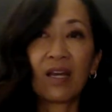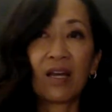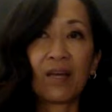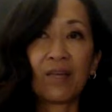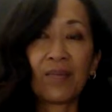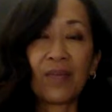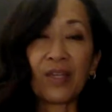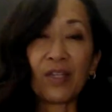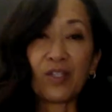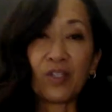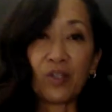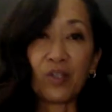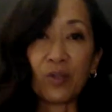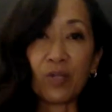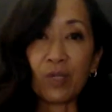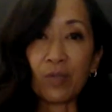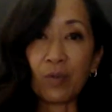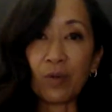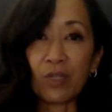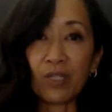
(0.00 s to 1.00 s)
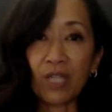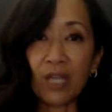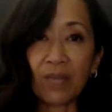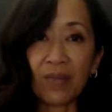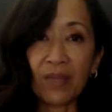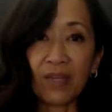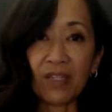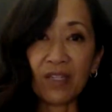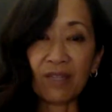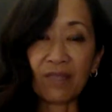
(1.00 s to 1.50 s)
They do need more
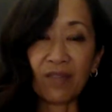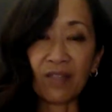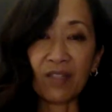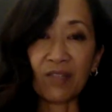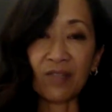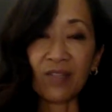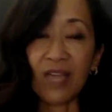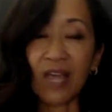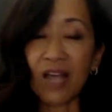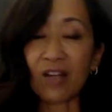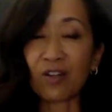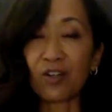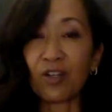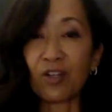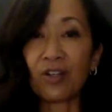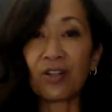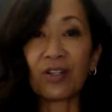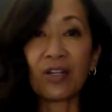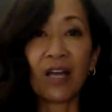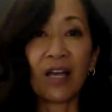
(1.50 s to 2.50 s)
depth at defensive tackle.